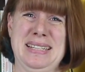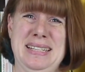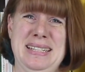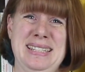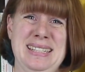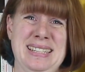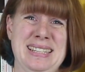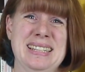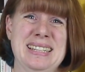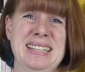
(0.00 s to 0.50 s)

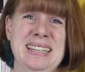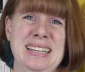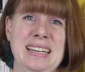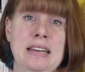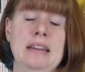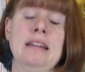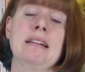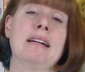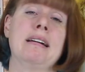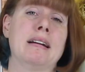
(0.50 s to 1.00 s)
idea.
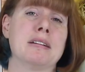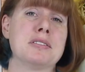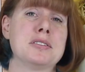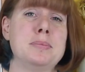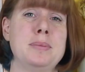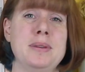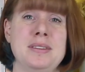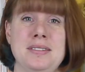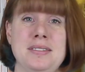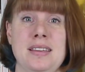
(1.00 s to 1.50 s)
Our
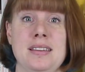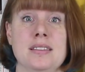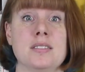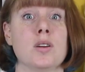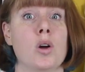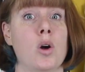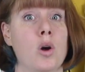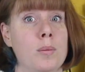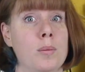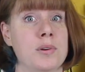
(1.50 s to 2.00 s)
species,
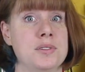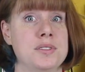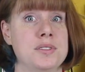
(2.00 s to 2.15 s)
Homo